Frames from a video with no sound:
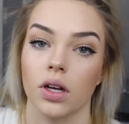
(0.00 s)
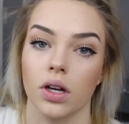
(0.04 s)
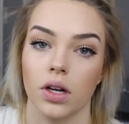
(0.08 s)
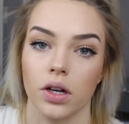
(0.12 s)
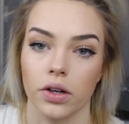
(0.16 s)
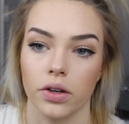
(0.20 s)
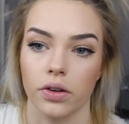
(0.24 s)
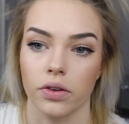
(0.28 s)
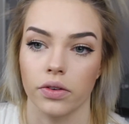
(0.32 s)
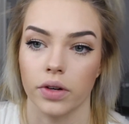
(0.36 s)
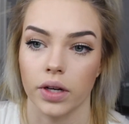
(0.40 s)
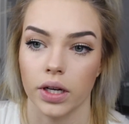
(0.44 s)

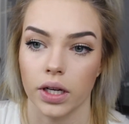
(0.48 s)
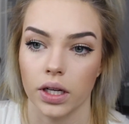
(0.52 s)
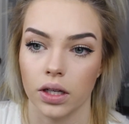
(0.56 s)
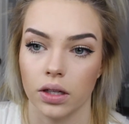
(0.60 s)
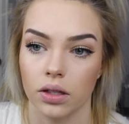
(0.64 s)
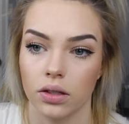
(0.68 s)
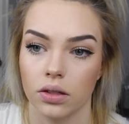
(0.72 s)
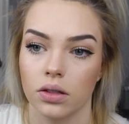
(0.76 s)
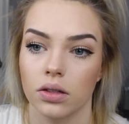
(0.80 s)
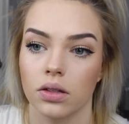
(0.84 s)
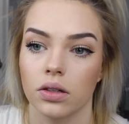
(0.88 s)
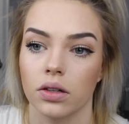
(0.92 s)
Are you
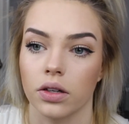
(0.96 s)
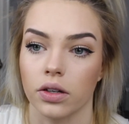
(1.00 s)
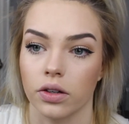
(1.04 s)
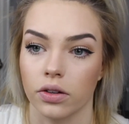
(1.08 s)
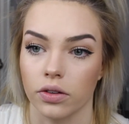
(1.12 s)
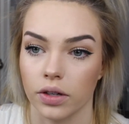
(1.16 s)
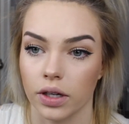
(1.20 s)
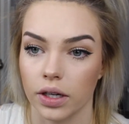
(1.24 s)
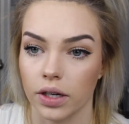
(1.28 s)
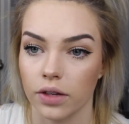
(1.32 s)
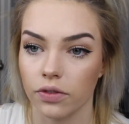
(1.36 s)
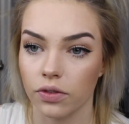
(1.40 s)
ready? Are
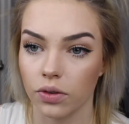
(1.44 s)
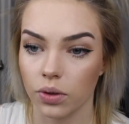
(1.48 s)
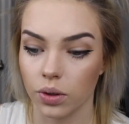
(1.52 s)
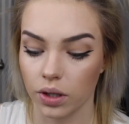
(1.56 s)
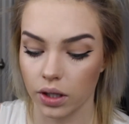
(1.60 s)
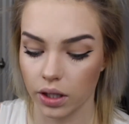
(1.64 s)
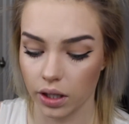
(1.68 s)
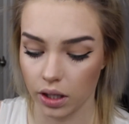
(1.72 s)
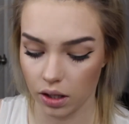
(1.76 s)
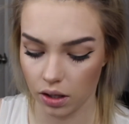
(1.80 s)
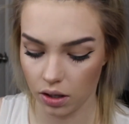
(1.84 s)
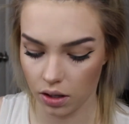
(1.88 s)
you ready for
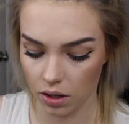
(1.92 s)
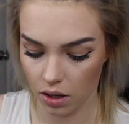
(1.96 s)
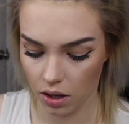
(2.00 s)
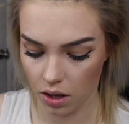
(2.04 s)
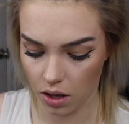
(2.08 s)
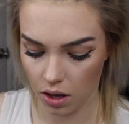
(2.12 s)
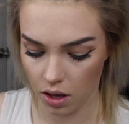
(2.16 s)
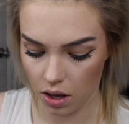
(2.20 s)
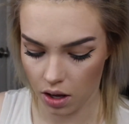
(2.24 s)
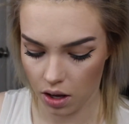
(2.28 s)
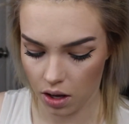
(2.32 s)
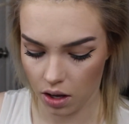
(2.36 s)
it?
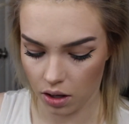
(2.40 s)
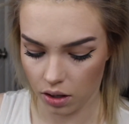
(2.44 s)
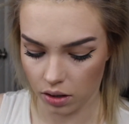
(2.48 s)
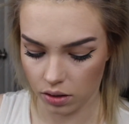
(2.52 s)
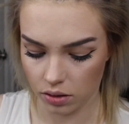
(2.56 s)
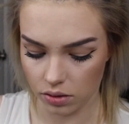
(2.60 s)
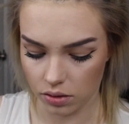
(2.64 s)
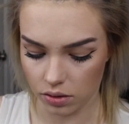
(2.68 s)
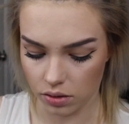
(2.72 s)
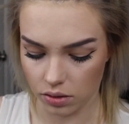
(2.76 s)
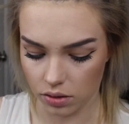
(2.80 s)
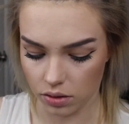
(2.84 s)

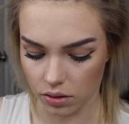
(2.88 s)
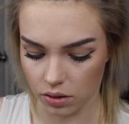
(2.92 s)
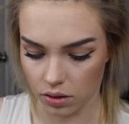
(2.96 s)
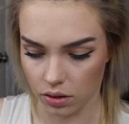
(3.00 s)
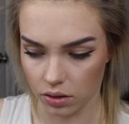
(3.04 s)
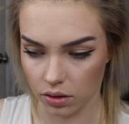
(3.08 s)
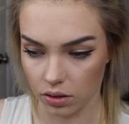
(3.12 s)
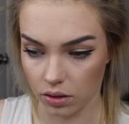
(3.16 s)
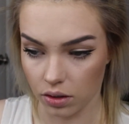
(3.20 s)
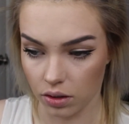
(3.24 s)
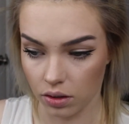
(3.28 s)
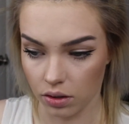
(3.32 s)
Dun
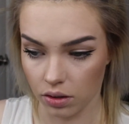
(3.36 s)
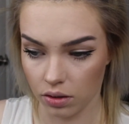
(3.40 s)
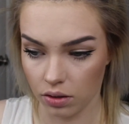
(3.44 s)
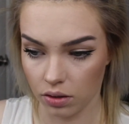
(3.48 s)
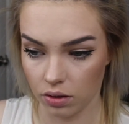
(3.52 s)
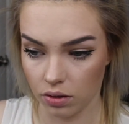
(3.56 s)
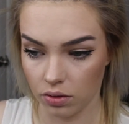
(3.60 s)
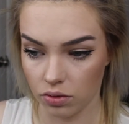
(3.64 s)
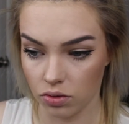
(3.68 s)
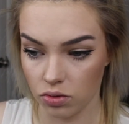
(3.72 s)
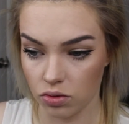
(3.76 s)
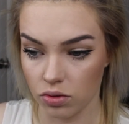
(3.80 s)
dun
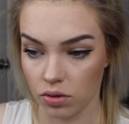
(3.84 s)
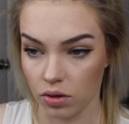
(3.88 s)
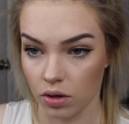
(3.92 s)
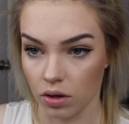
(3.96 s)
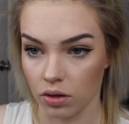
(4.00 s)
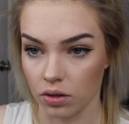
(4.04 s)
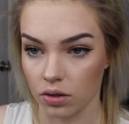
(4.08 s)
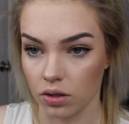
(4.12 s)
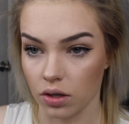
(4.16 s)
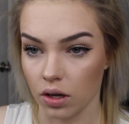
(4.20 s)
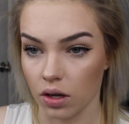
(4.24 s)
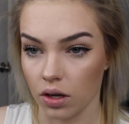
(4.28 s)

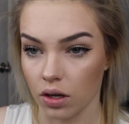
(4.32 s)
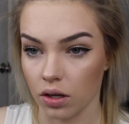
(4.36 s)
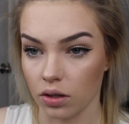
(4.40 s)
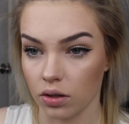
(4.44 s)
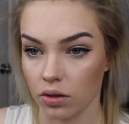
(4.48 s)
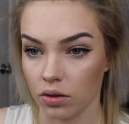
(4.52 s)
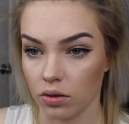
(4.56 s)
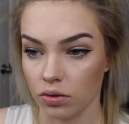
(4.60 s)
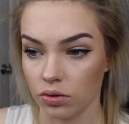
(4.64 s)
dun dun